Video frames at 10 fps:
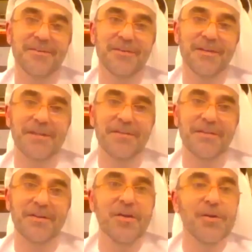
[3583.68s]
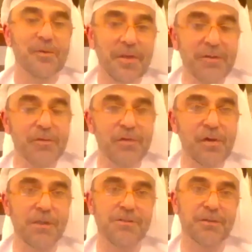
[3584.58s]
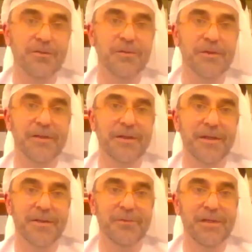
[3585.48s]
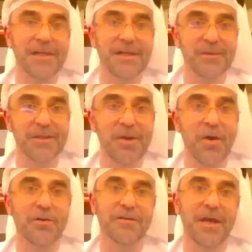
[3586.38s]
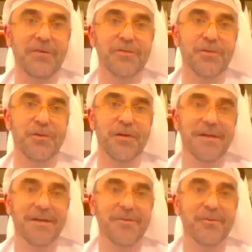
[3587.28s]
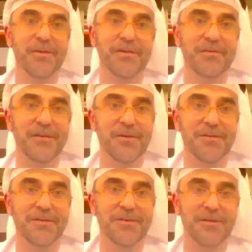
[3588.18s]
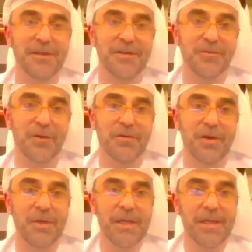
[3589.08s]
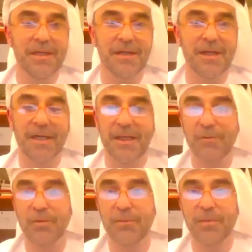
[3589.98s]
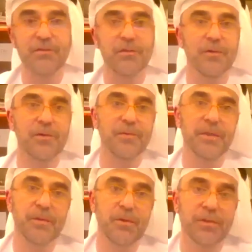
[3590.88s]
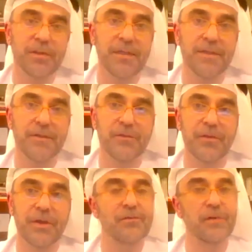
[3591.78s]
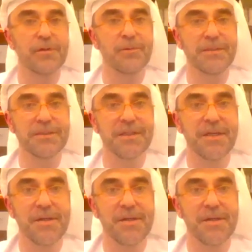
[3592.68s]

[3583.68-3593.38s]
Fantastic. Well, thank you so much, Dr. Muneera. It really has been an honor to have you with us on today's program. And I'm really pleased with all the people who attended. So thank you very much.